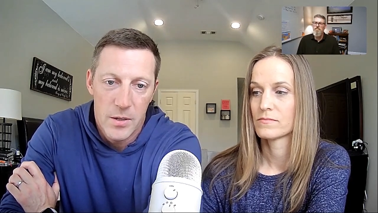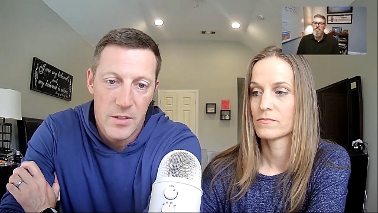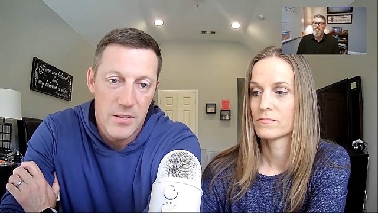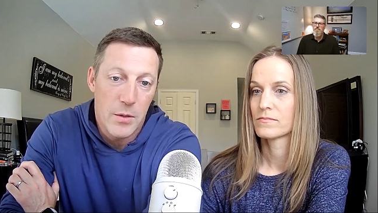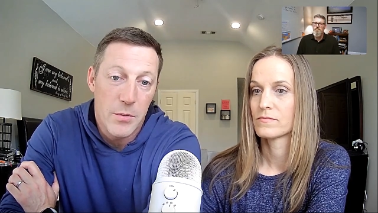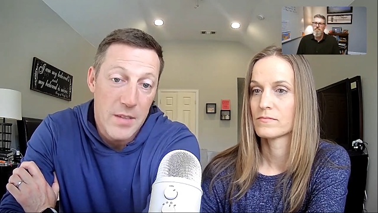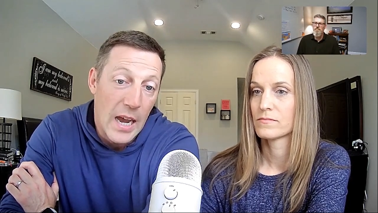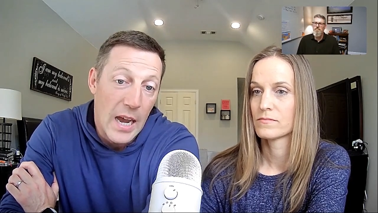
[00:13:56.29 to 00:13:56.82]

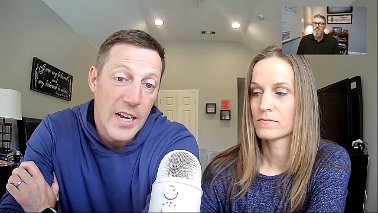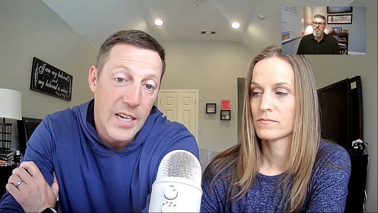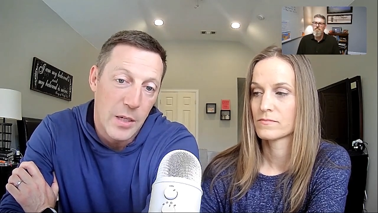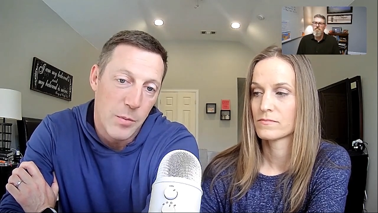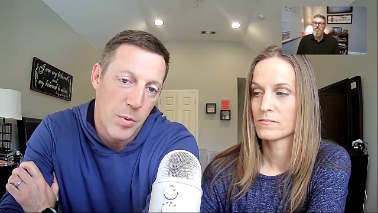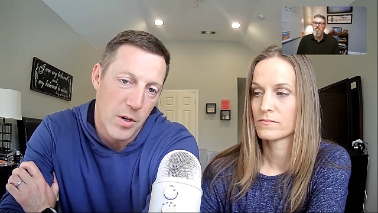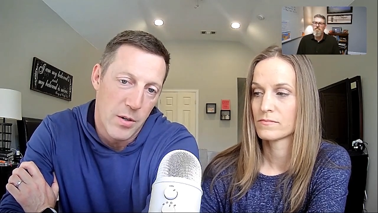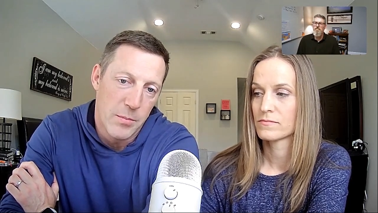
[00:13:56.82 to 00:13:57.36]
Speaker 1: because i was
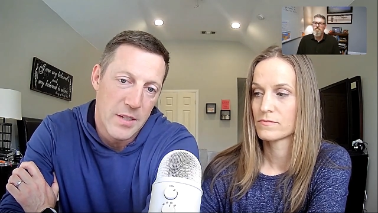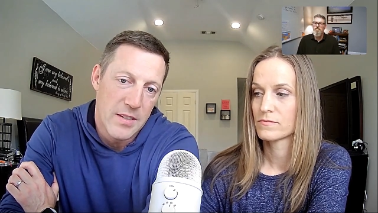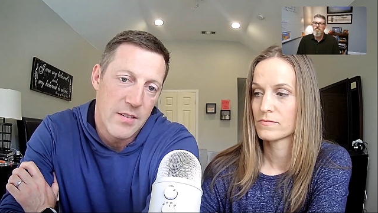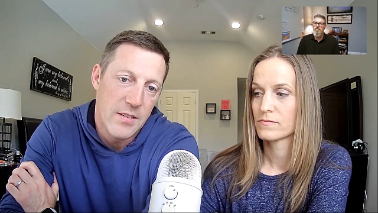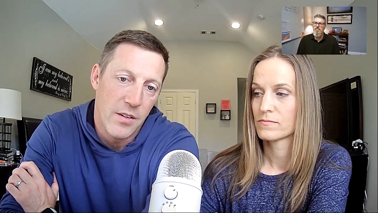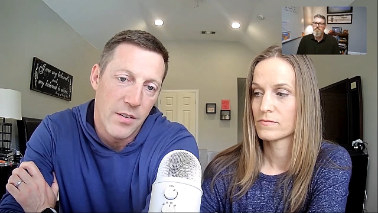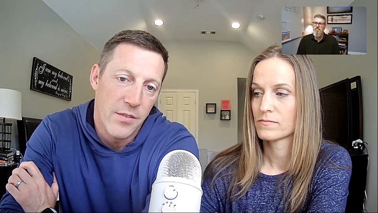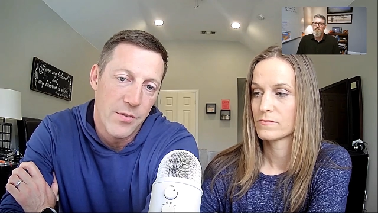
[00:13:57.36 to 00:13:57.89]
hiding part of
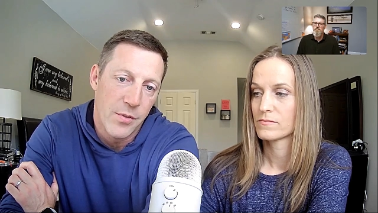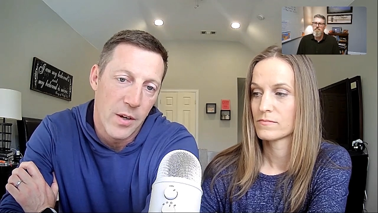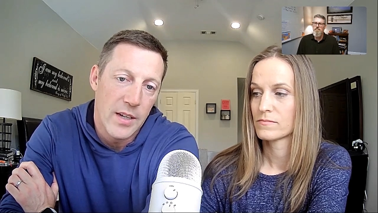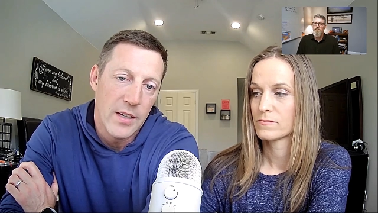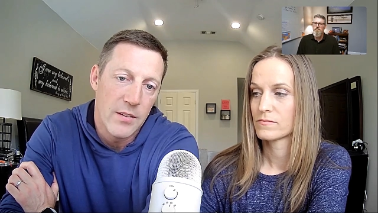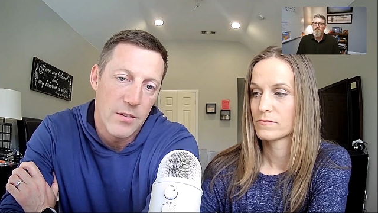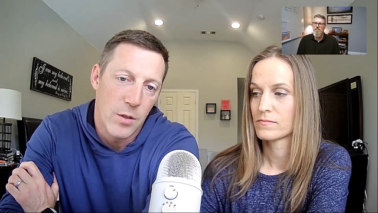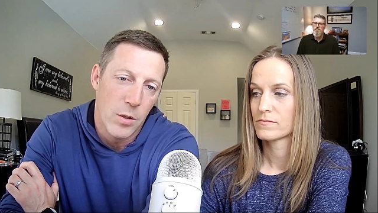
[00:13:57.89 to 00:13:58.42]
myself
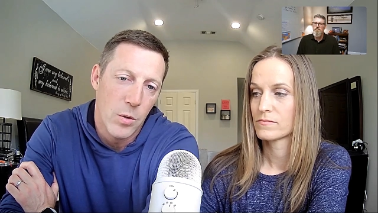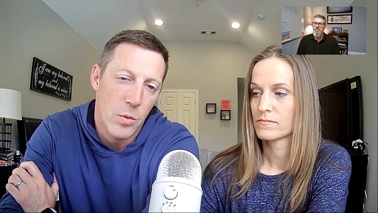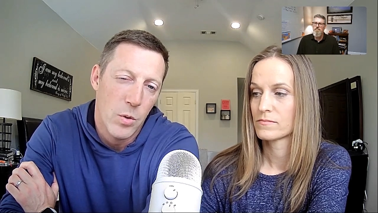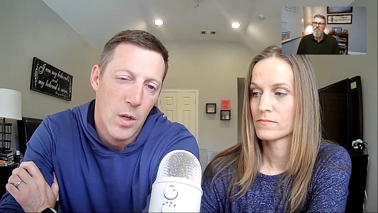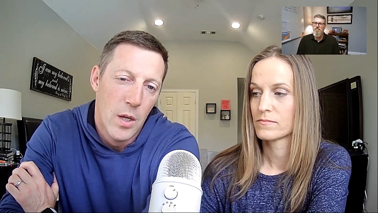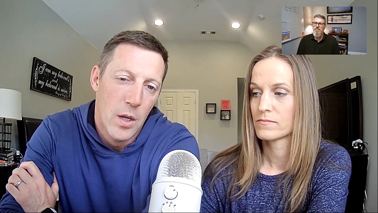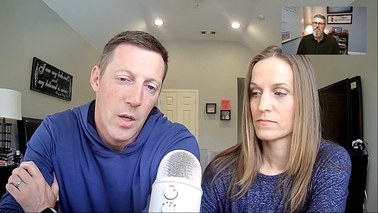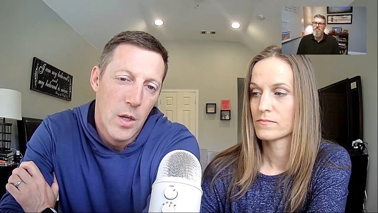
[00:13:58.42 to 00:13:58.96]
right
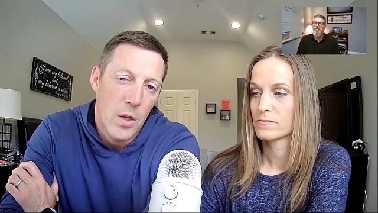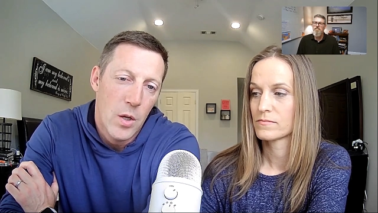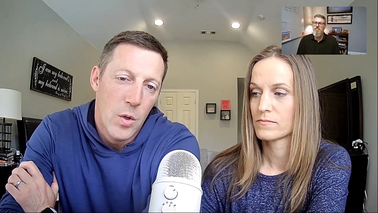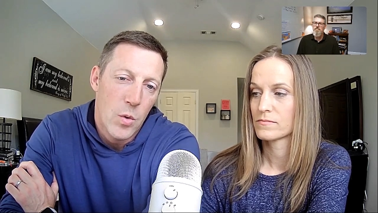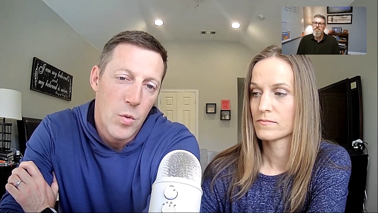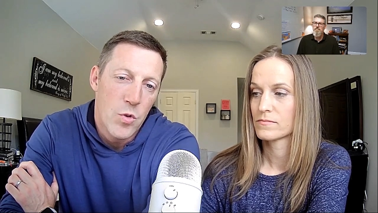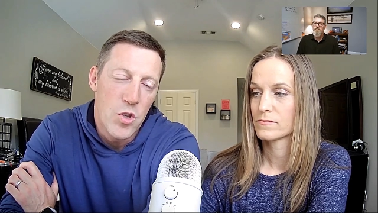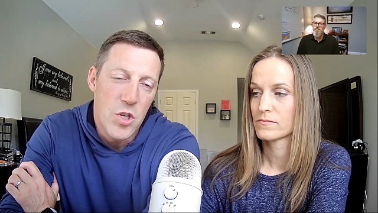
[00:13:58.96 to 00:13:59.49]
so
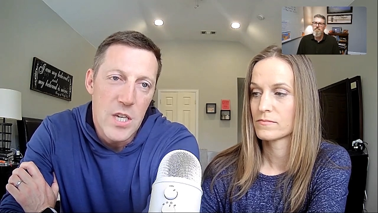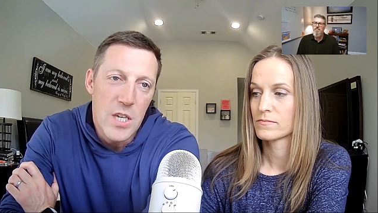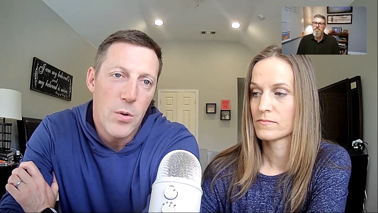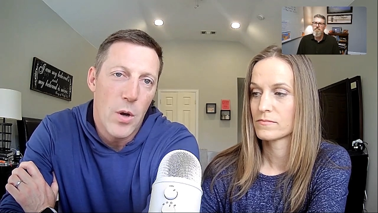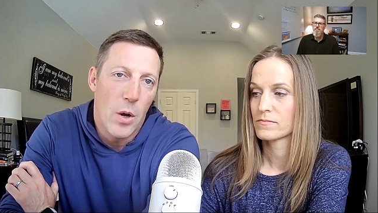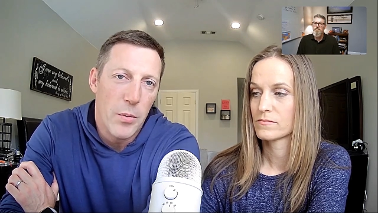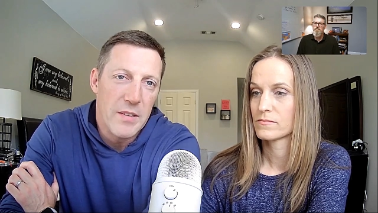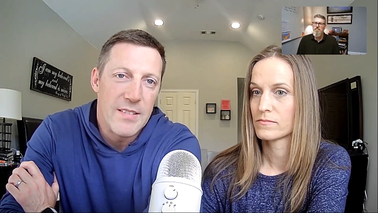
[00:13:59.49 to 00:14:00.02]

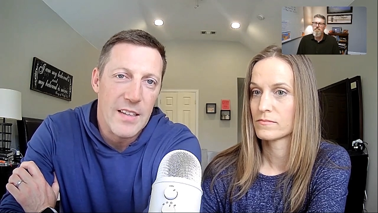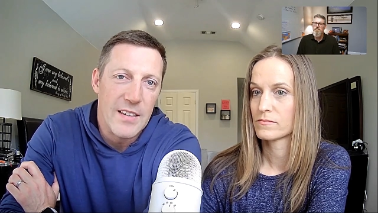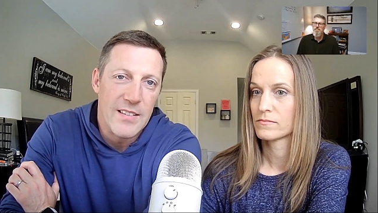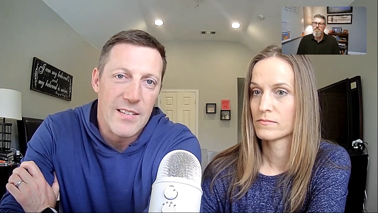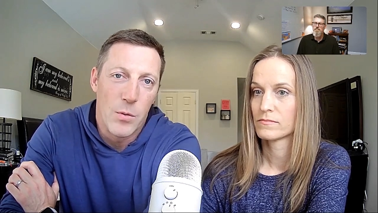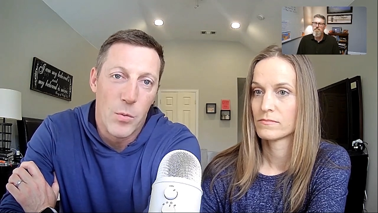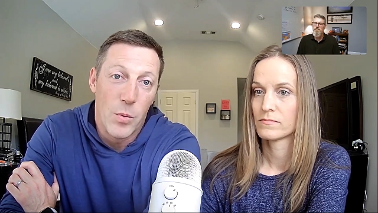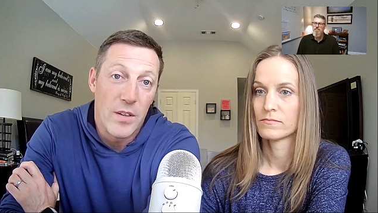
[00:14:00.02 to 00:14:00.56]
she always
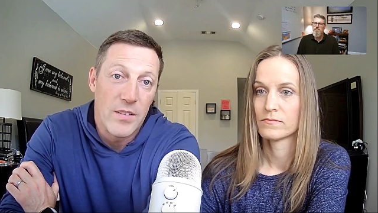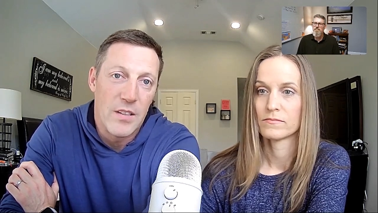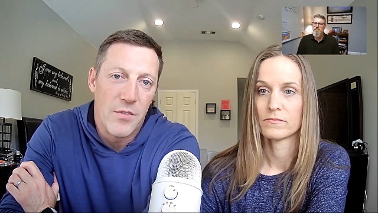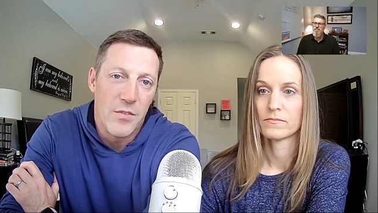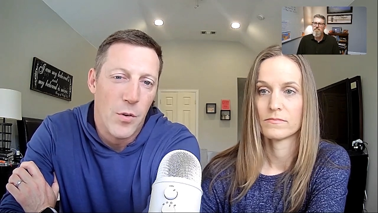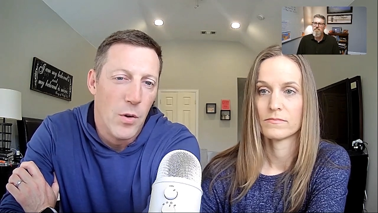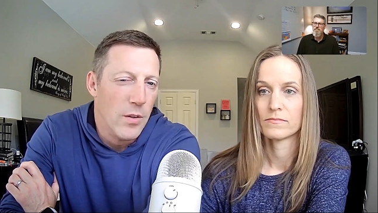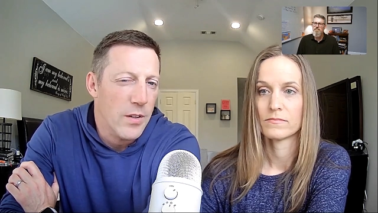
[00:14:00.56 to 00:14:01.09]
sensed there
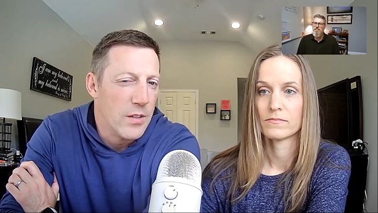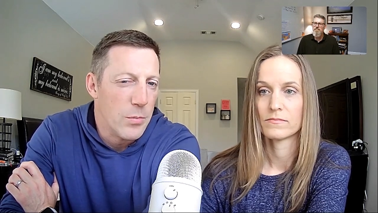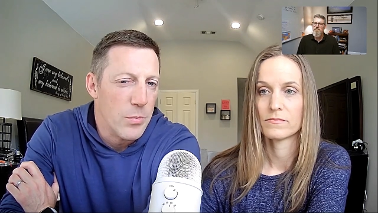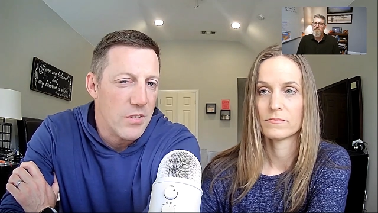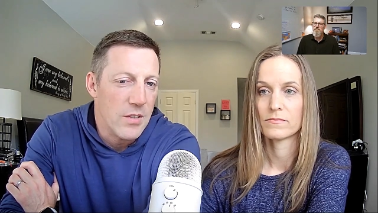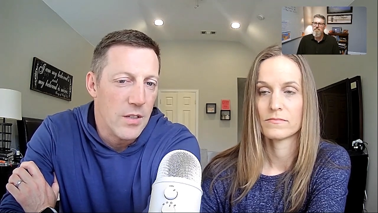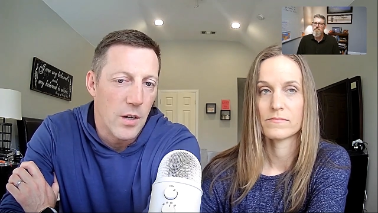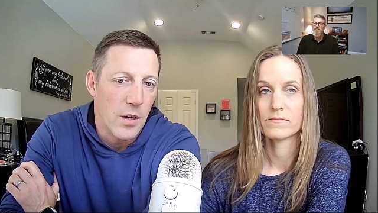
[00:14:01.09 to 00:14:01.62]
wasn't full
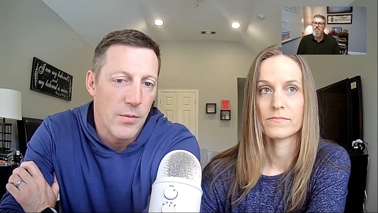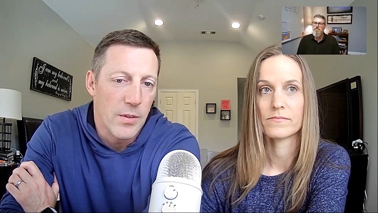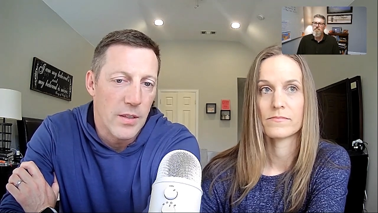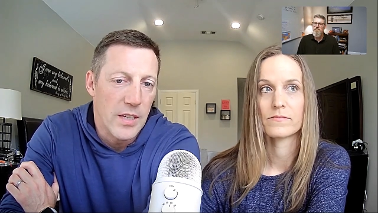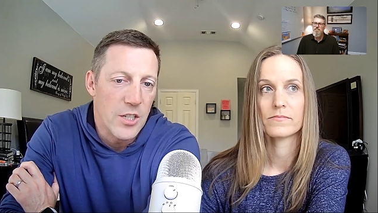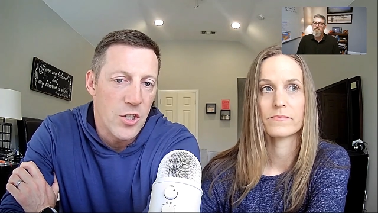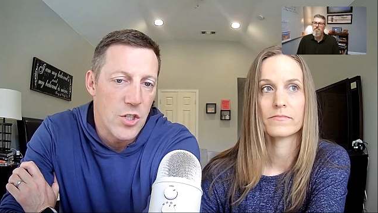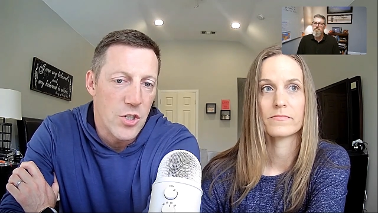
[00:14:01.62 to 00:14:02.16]
intimacy in
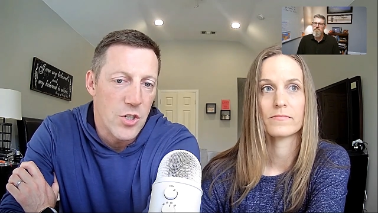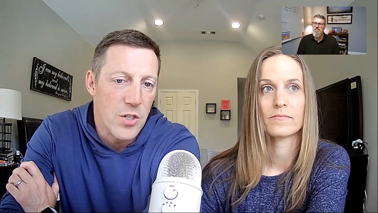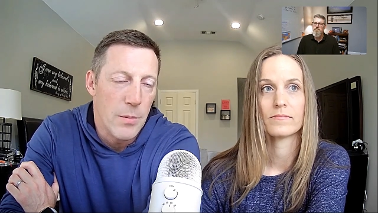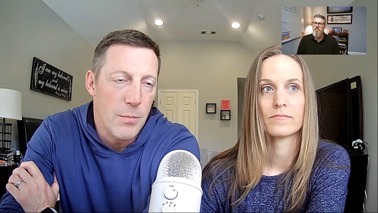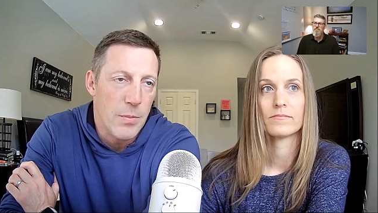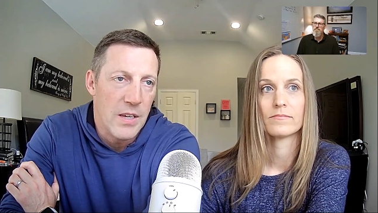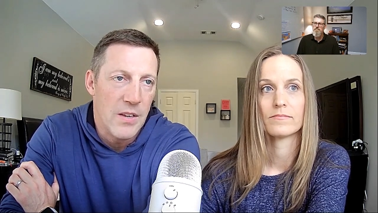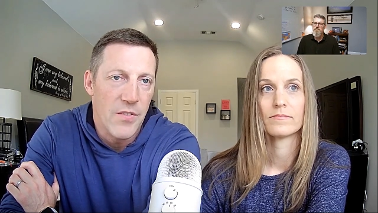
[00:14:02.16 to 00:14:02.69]
our
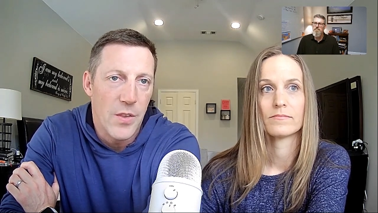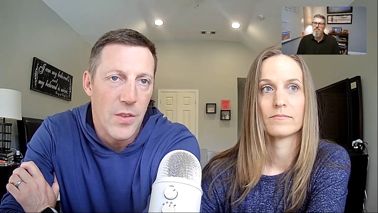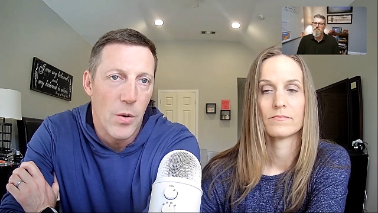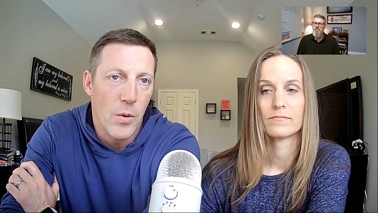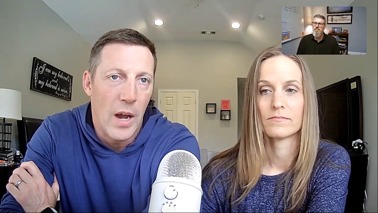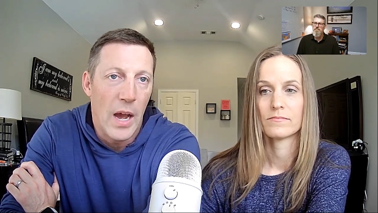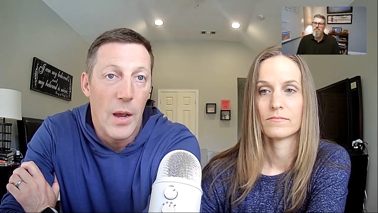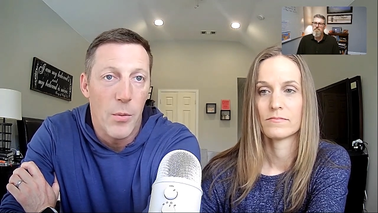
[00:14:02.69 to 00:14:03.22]
relationship
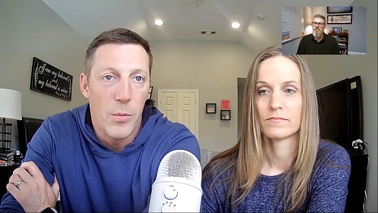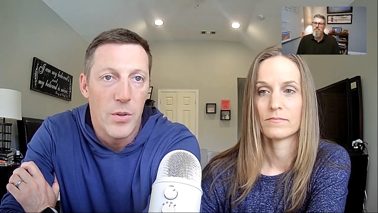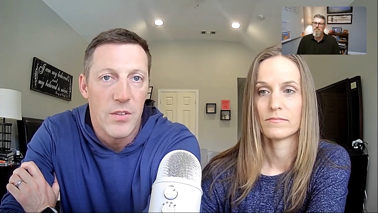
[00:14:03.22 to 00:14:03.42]
even though i